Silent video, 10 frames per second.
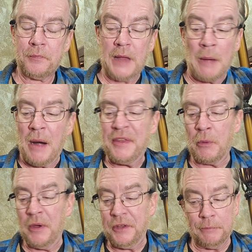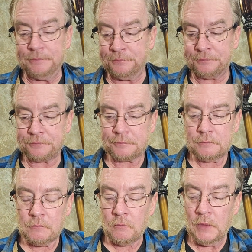I'm right there with you.
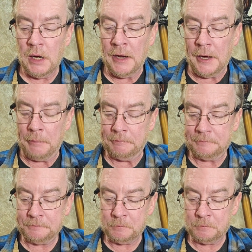You